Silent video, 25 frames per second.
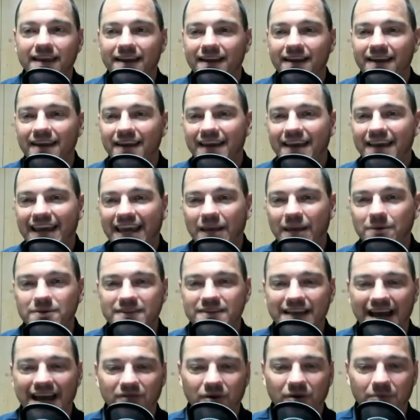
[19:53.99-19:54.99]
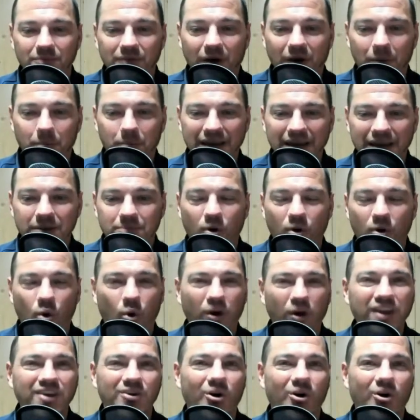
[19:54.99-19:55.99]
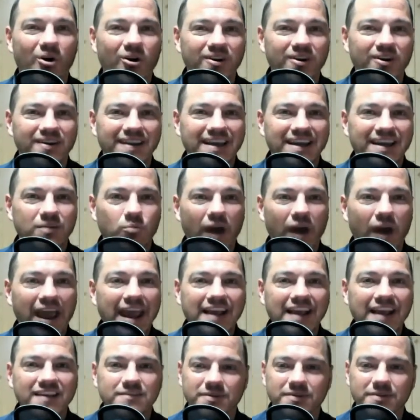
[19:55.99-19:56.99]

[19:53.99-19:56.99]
And he was kind of a big point guard in ways,